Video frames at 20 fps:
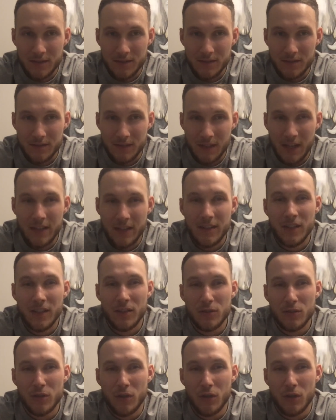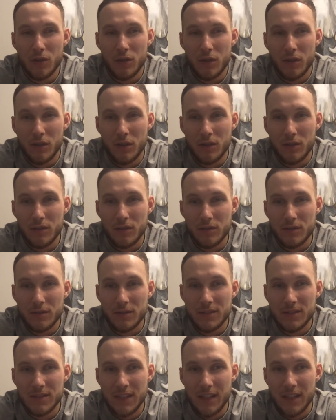I think Toko
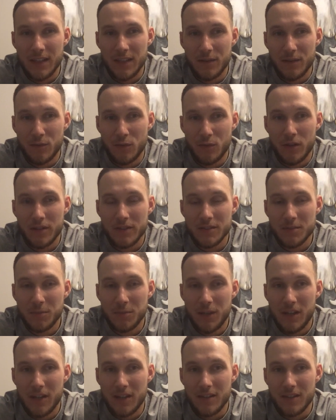said work smart.